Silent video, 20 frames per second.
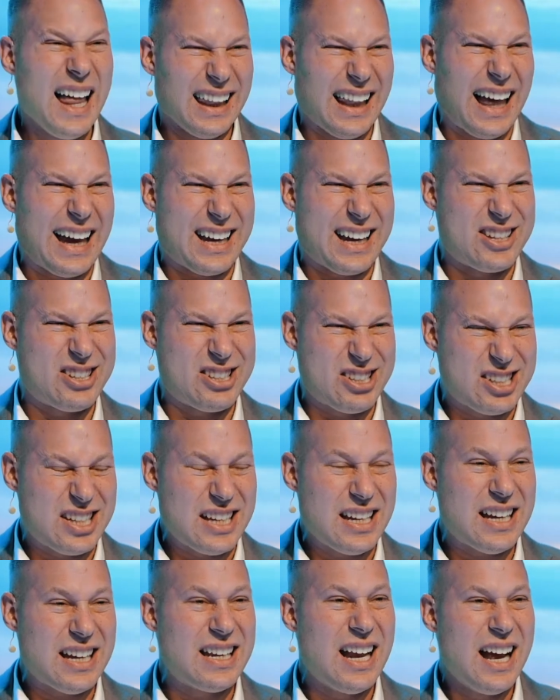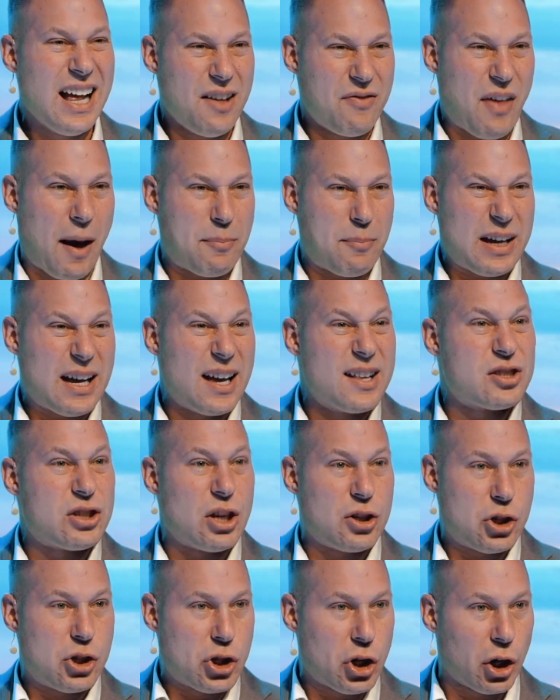like a seed that begins to
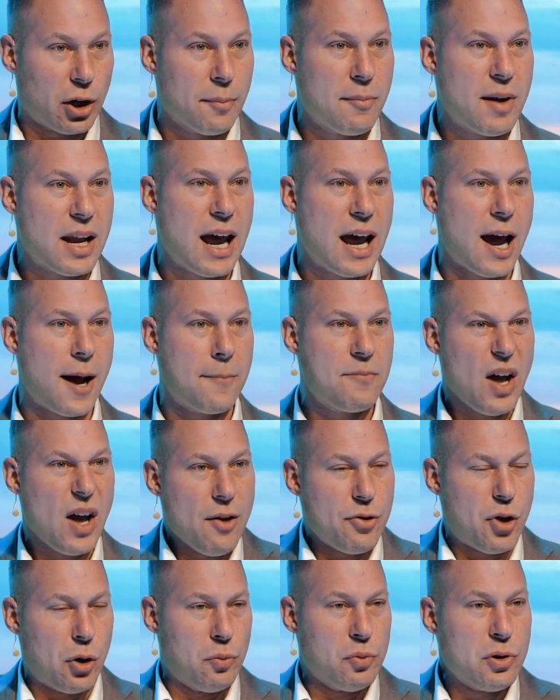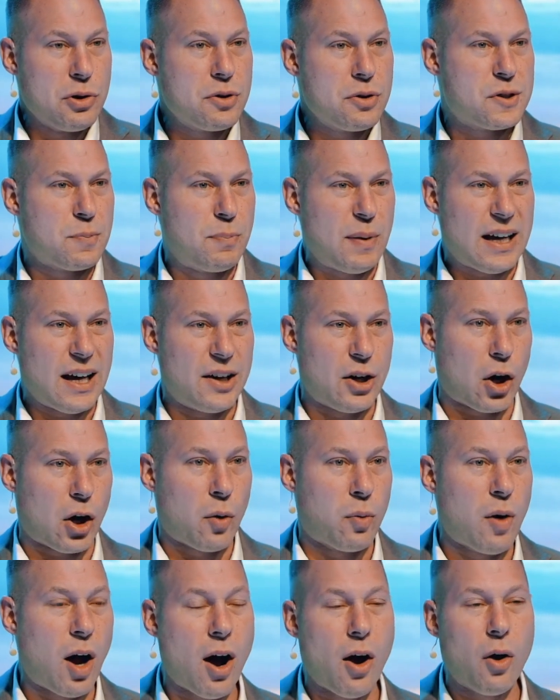germinate, the roots begin to
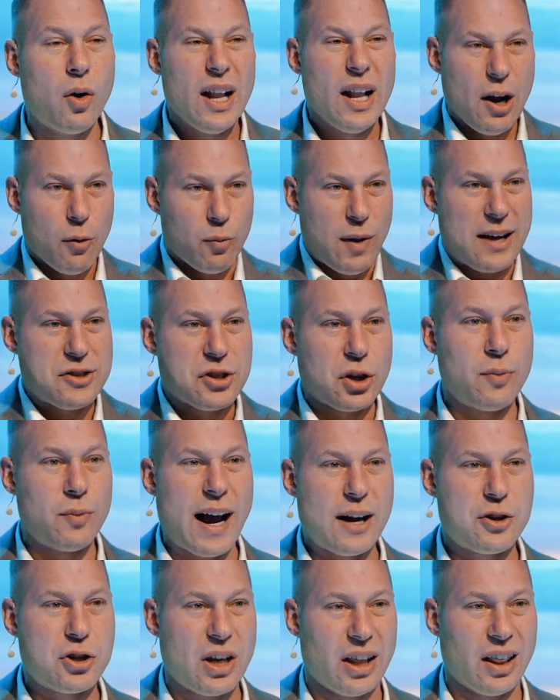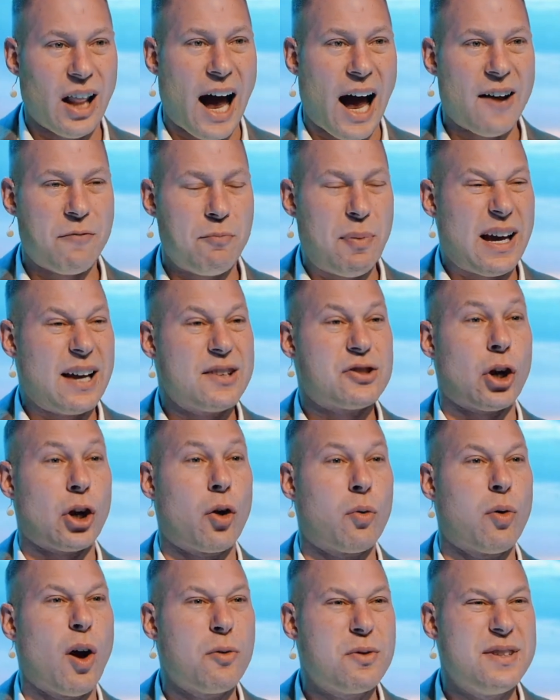grow, resurrection life begins to
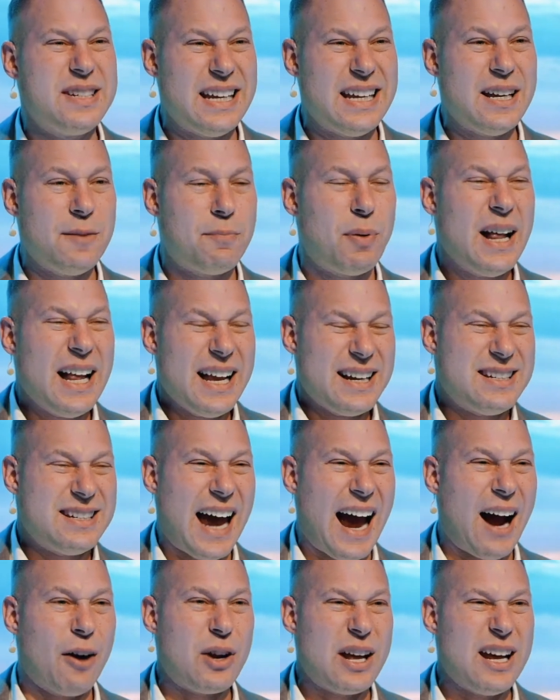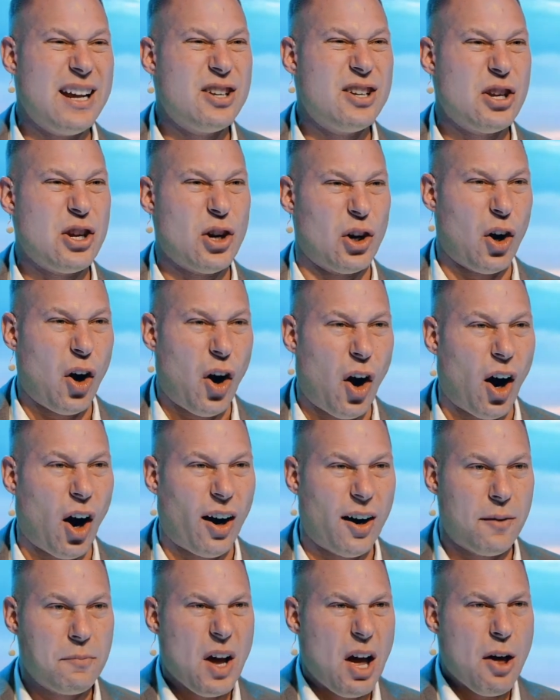grow deep down into your
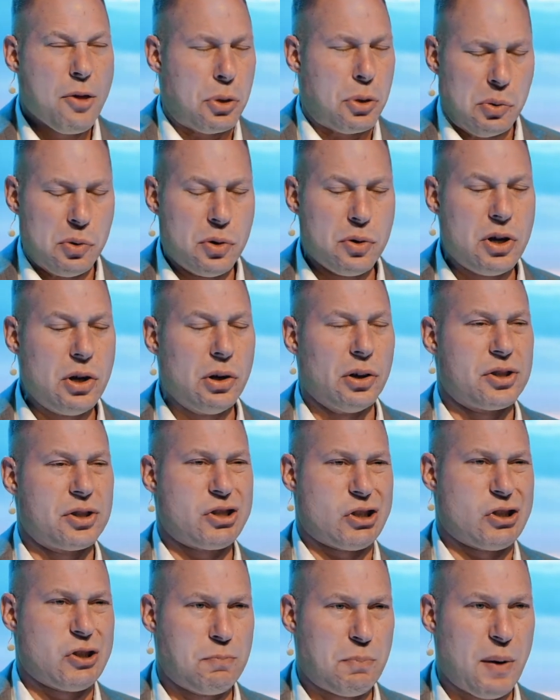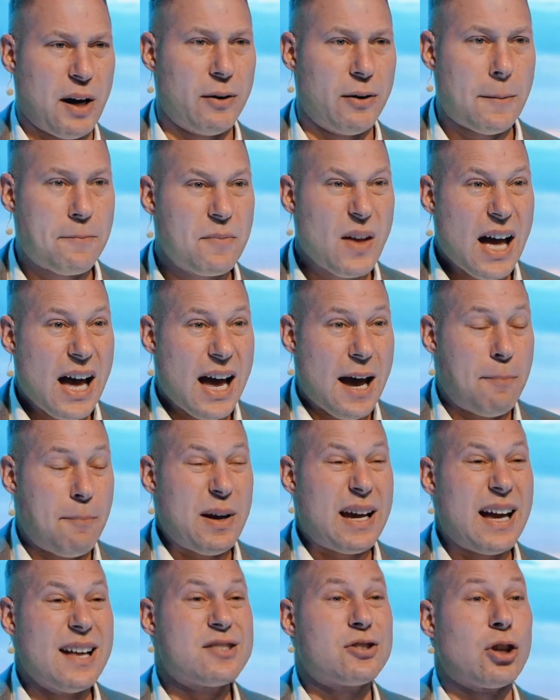heart through your spirit. It
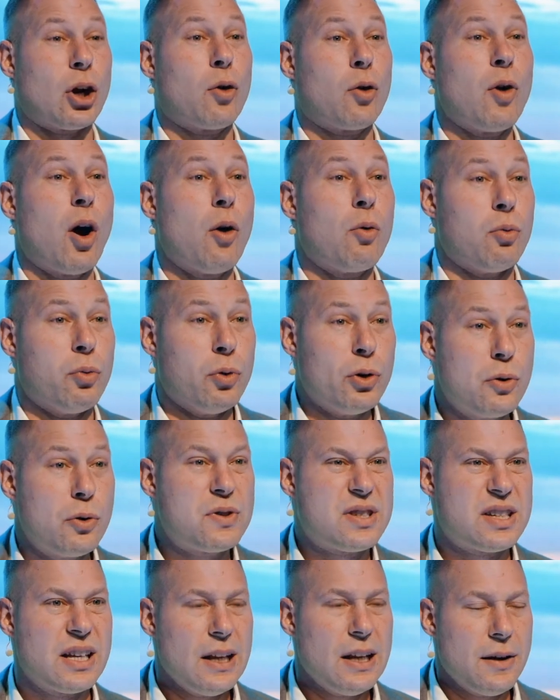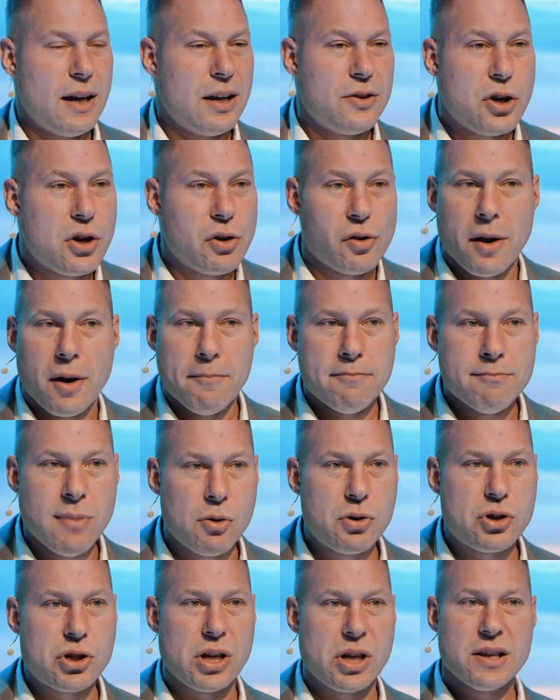begins to grow roots into your
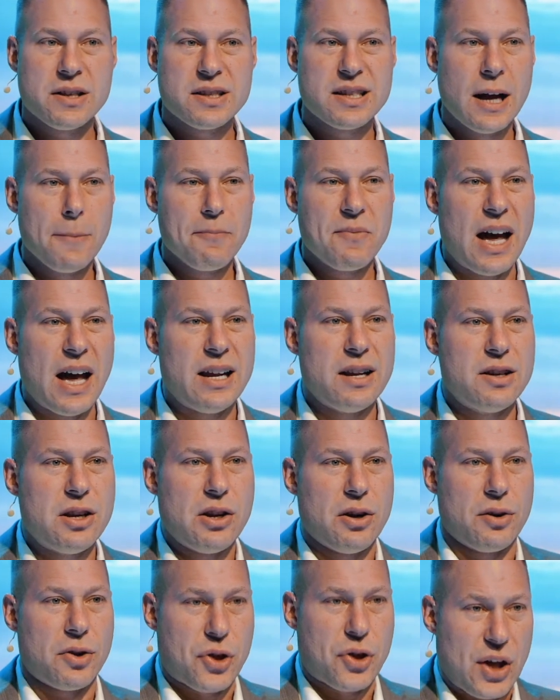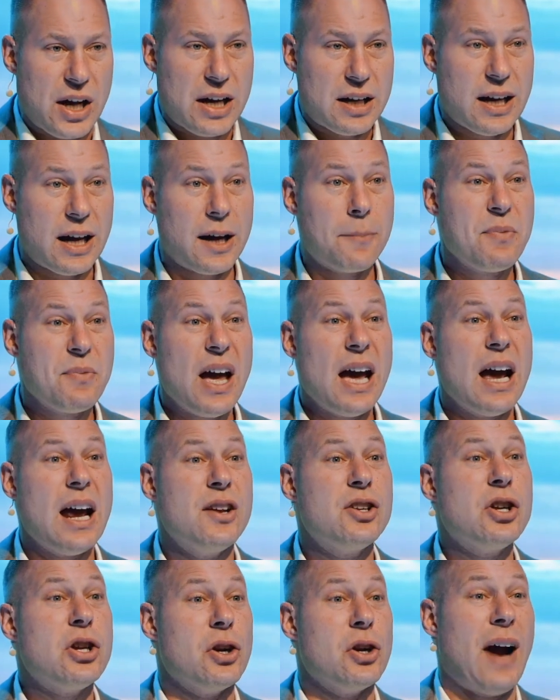emotions and into your thinking,
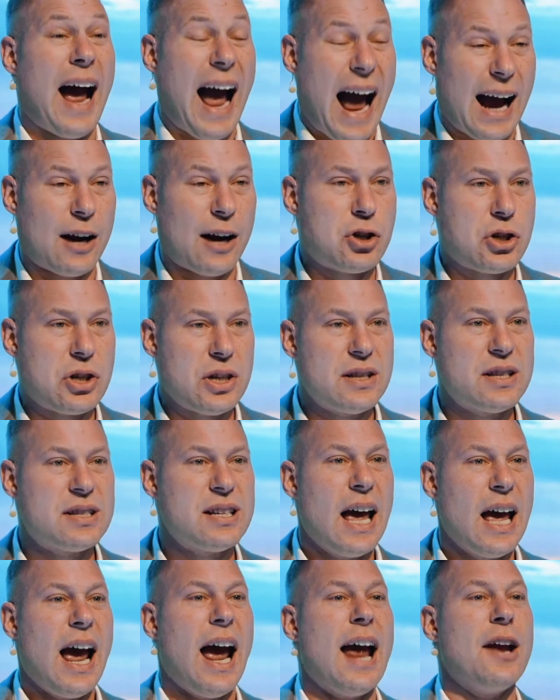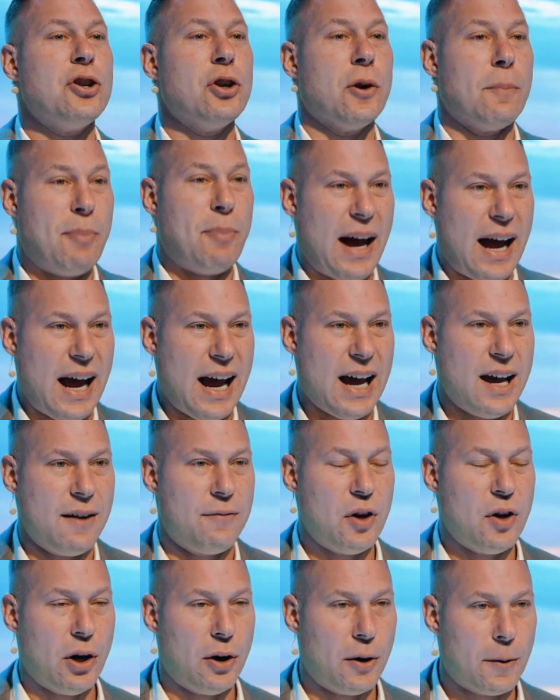into your actions and your
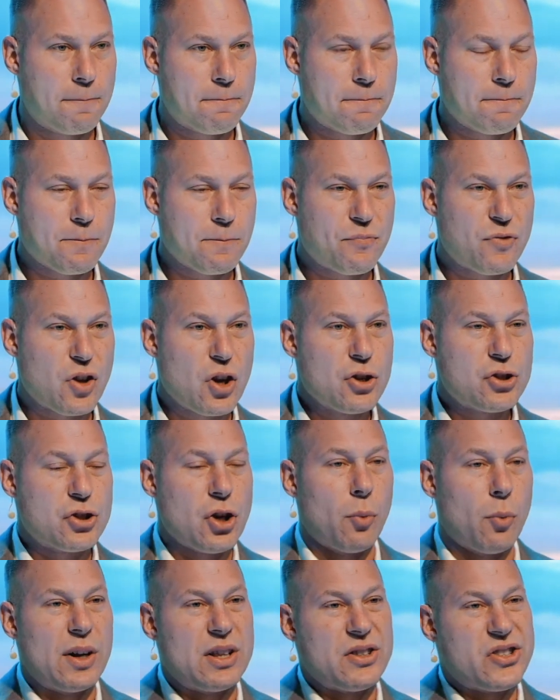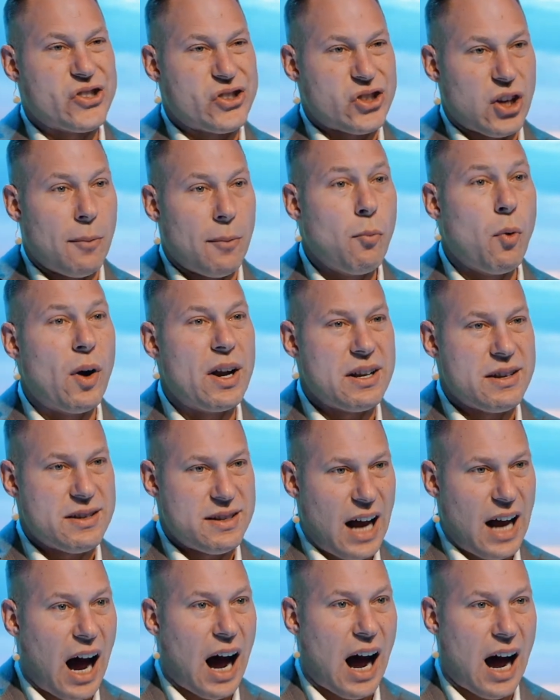behavior. So when someone
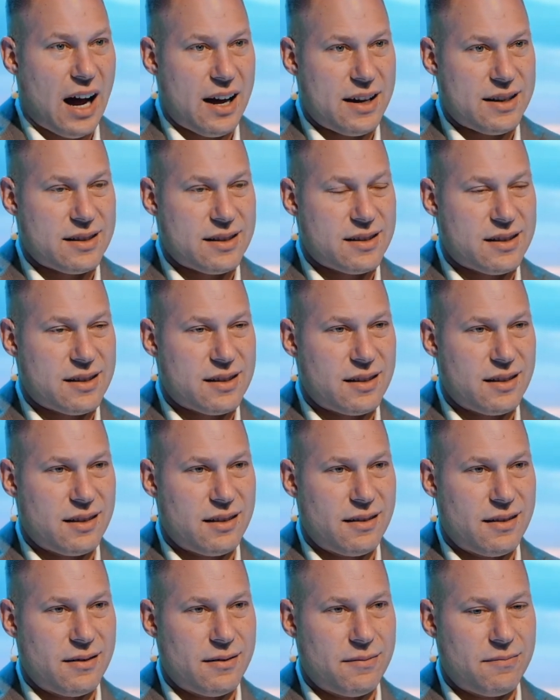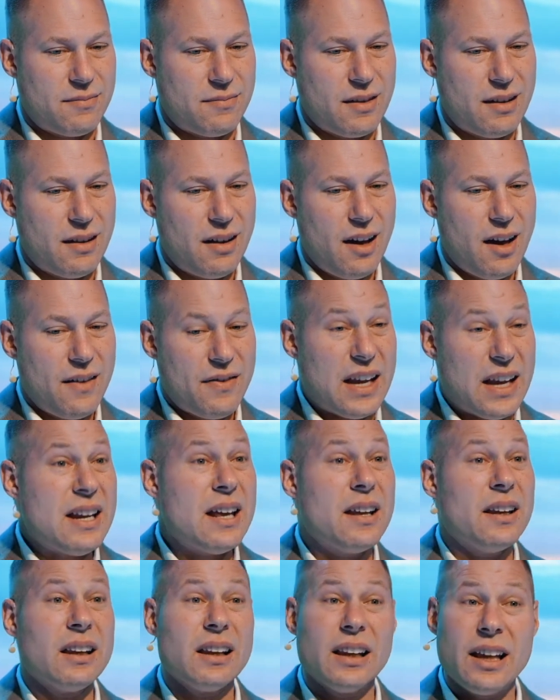dies, they
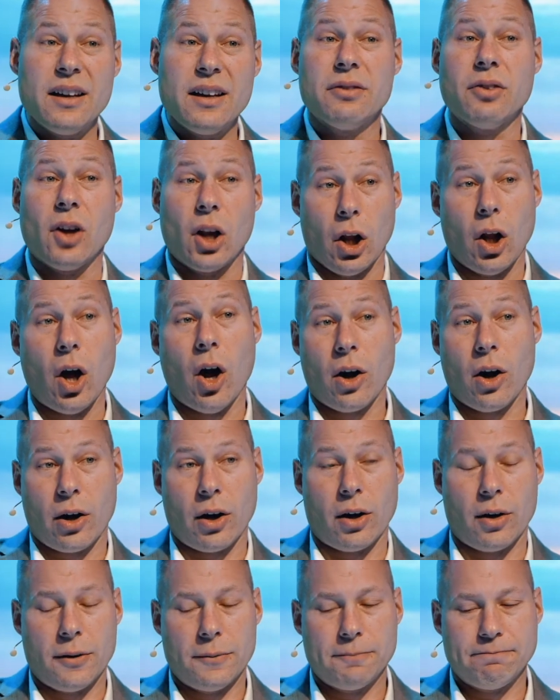didn't live longer,